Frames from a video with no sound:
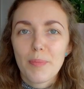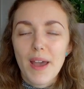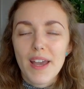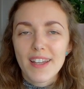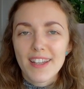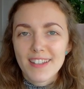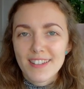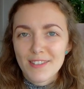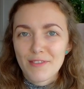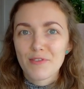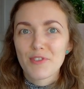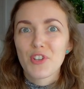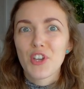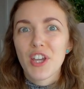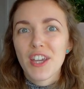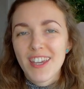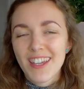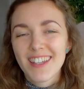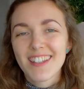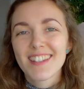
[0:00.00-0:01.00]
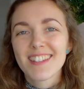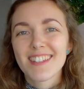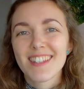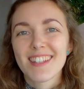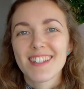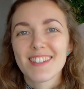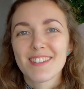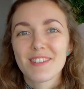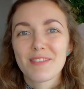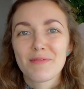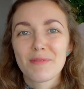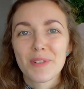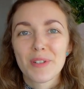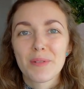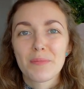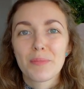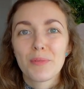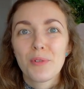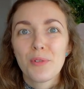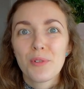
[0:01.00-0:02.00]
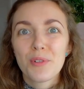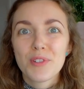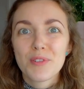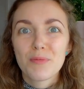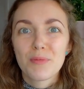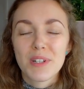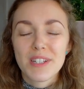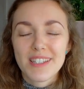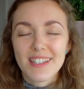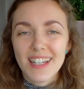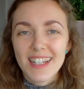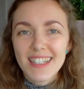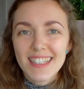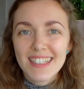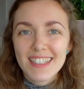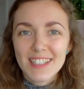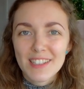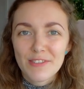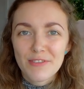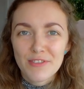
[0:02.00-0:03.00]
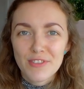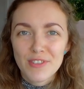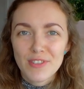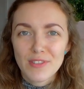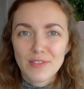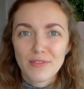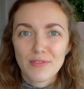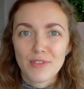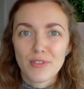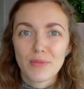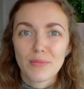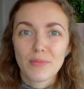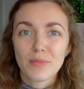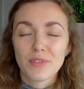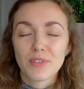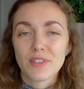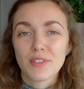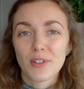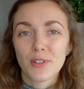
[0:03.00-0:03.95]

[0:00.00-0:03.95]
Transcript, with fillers: packets of chicken that we bought were slightly different from